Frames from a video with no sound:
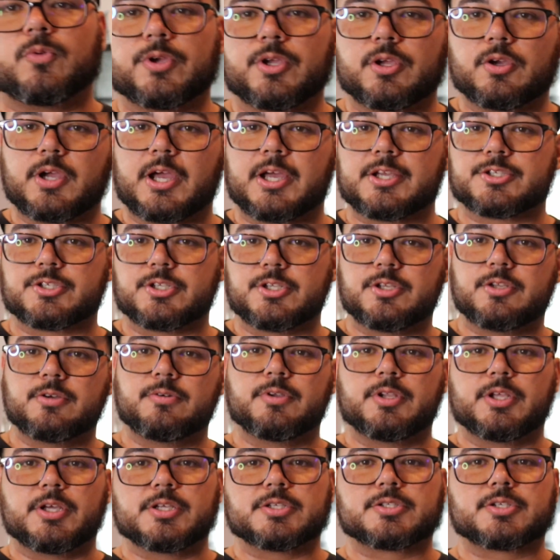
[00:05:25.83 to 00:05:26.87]
when you actually
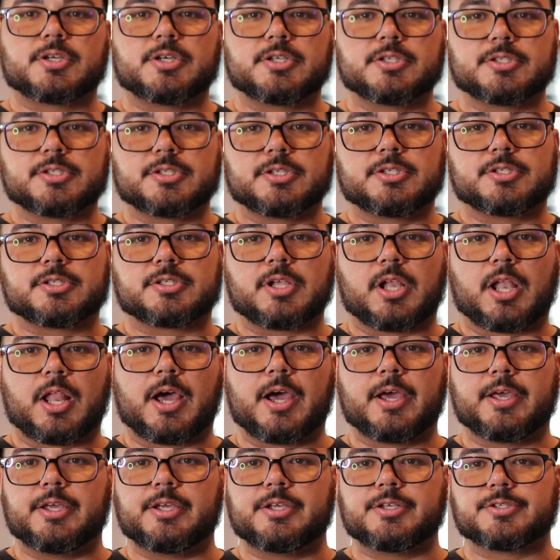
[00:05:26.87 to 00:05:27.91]
do this because it's a
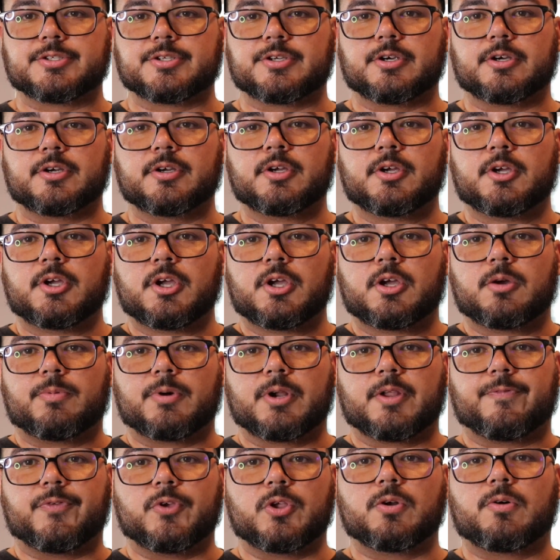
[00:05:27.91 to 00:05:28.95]
lot easier.
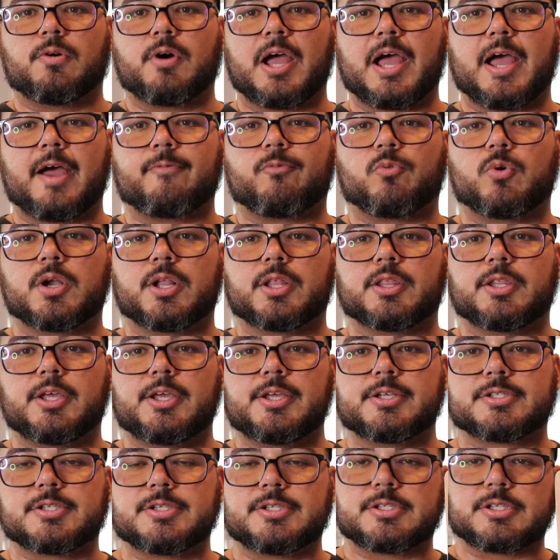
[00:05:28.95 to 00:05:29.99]
But if you don't have one of
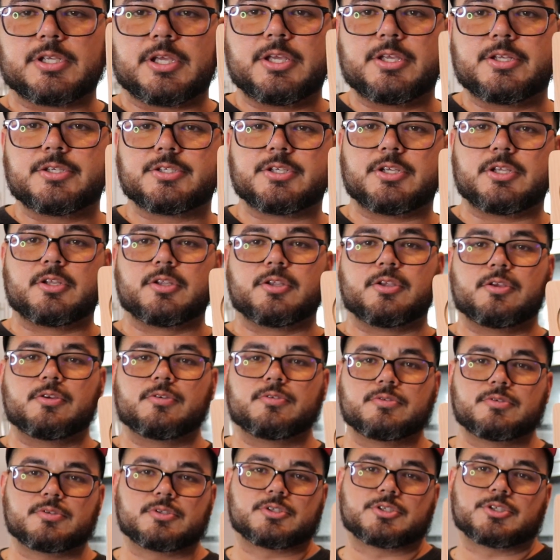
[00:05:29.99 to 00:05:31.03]
these, it's easy to
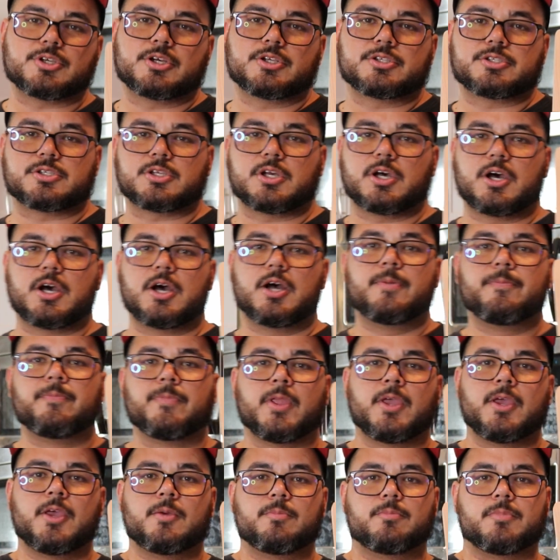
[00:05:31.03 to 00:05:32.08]
use. Just uh,
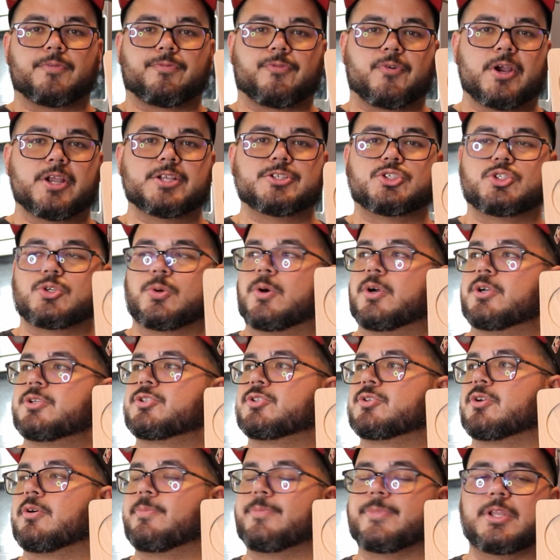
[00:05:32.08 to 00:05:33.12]
my friend George
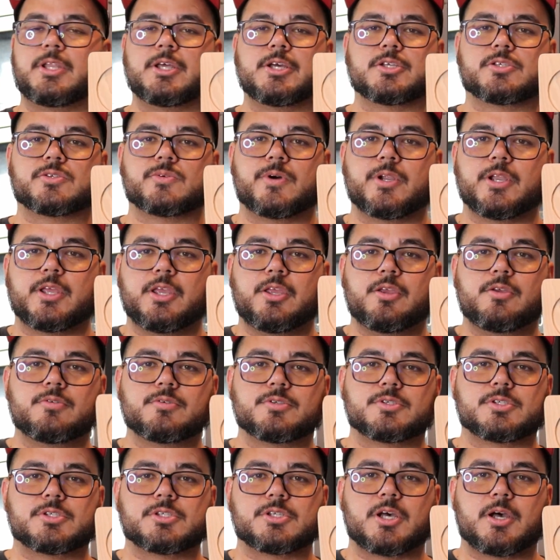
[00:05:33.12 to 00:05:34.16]
showed me this one. He
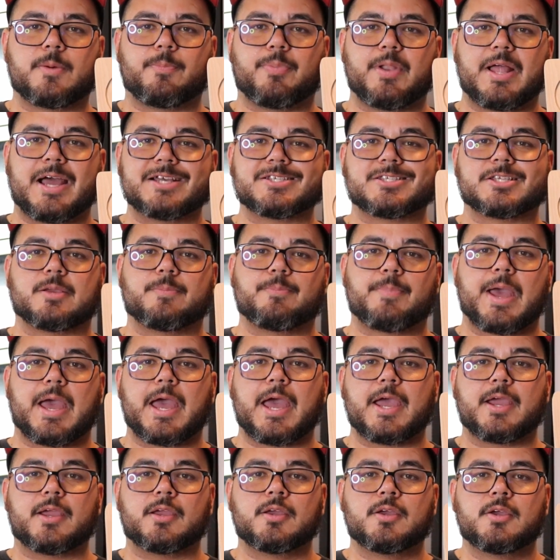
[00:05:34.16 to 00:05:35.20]
uses a plastic
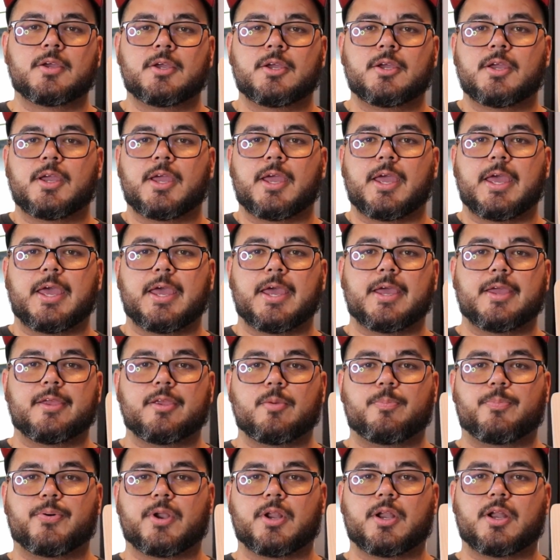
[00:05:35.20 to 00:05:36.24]
bag and
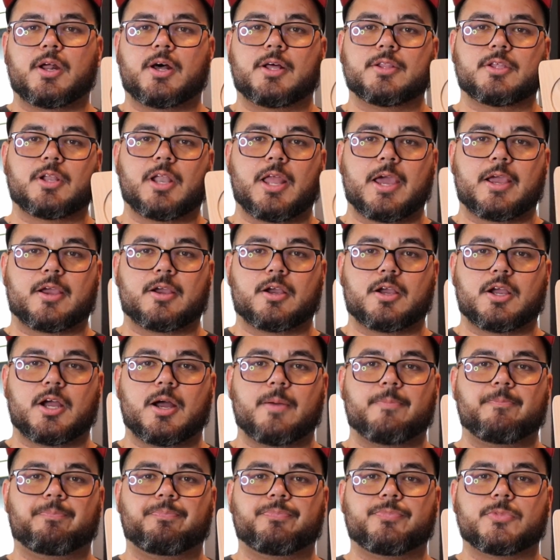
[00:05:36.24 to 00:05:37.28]
you put it under like a
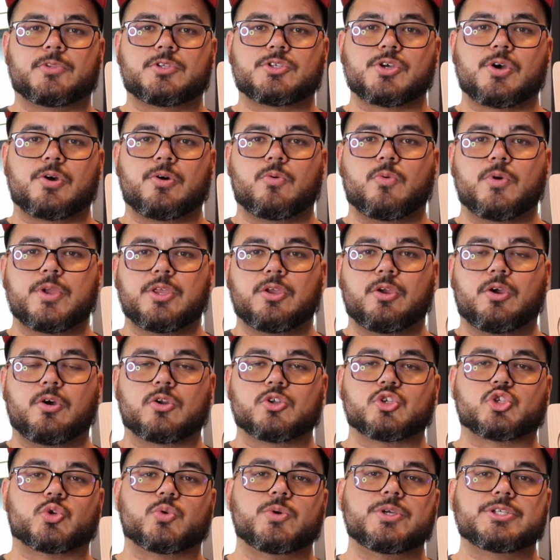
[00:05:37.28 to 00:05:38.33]
cup. So when you go
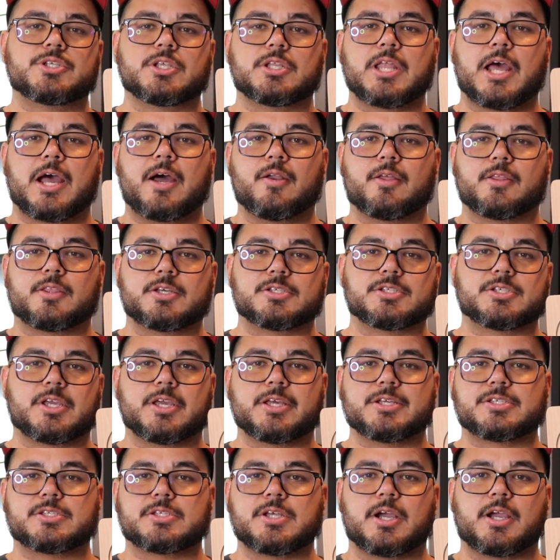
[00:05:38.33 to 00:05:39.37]
to squeeze it down, it doesn't
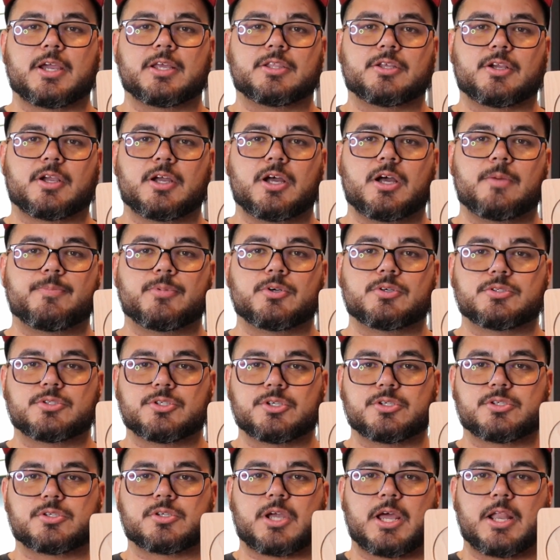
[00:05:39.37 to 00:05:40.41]
get stuck at the cup. It'll
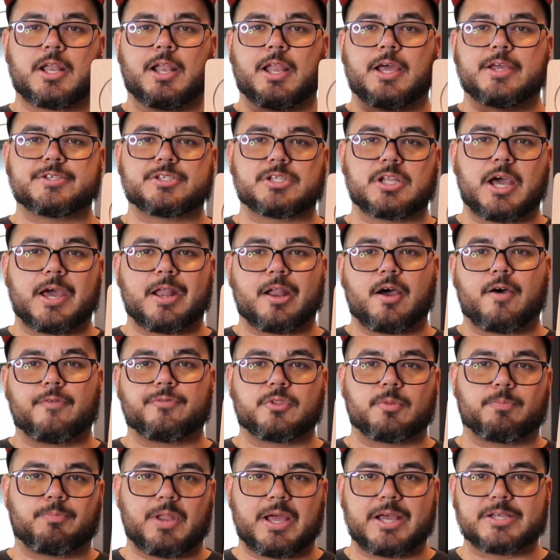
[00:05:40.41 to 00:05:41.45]
just kind of like slide off
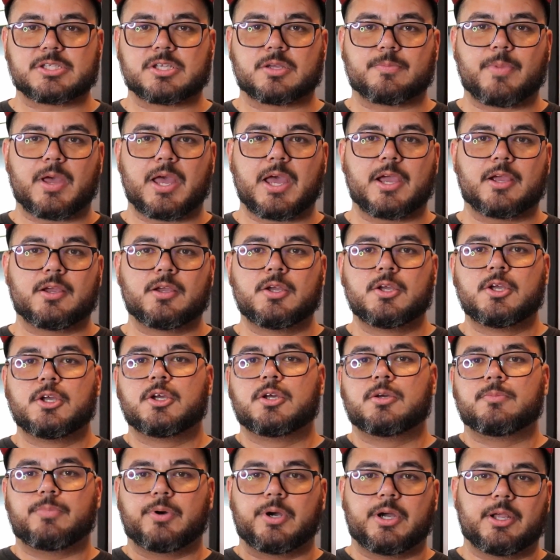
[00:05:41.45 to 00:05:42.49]
the plastic bag.
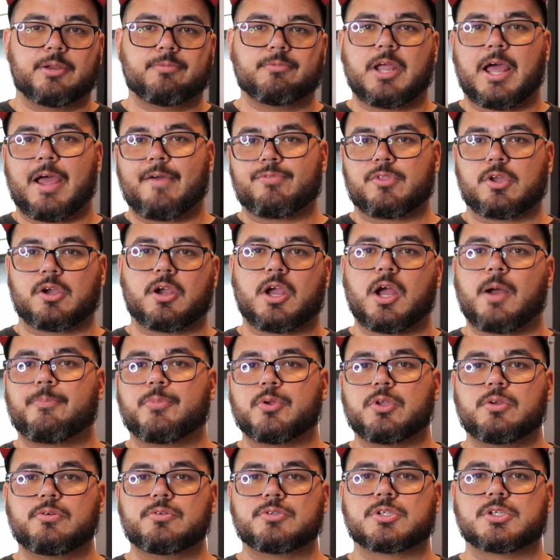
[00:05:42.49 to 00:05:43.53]
But after a
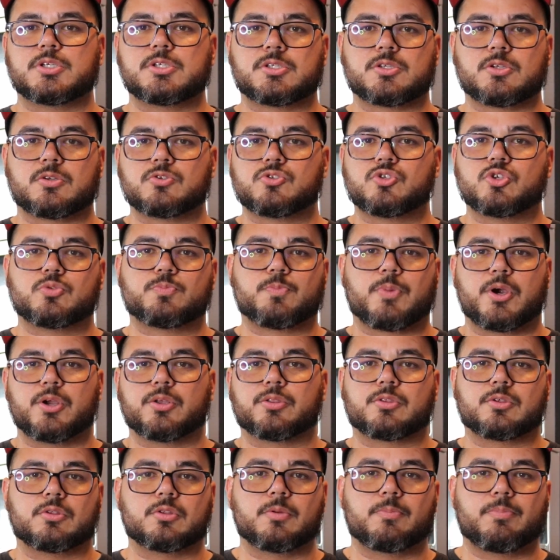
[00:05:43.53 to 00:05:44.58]
couple uses, it'll just
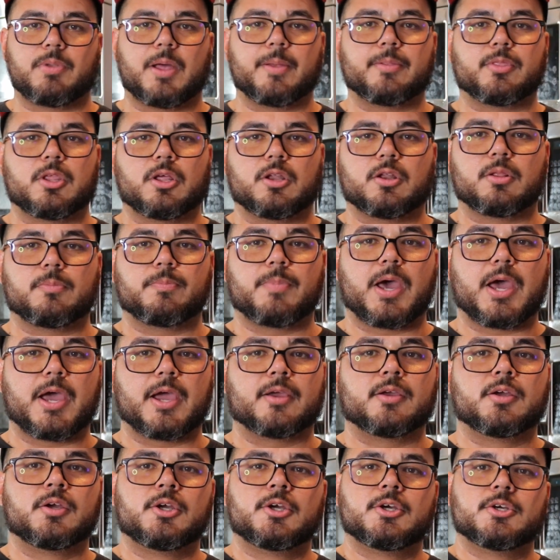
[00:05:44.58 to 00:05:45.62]
burn through the blood of the
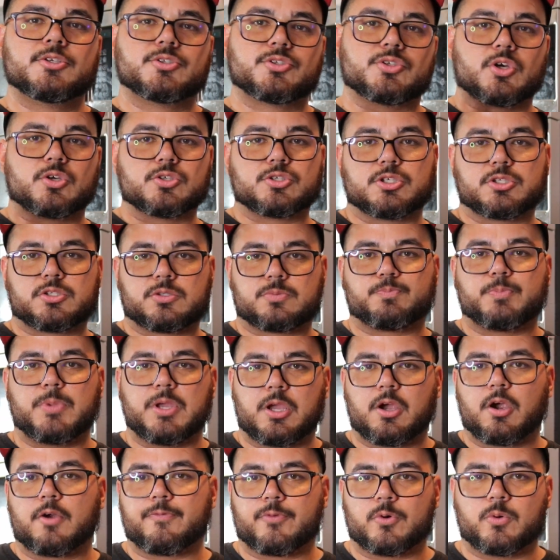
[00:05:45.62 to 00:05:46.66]
bag. So just be
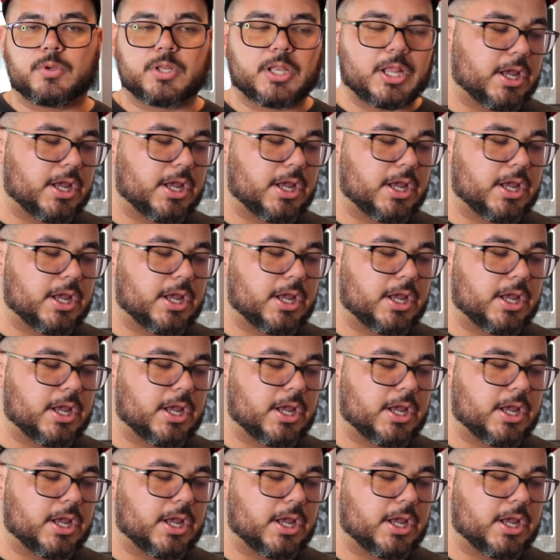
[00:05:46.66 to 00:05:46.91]
careful with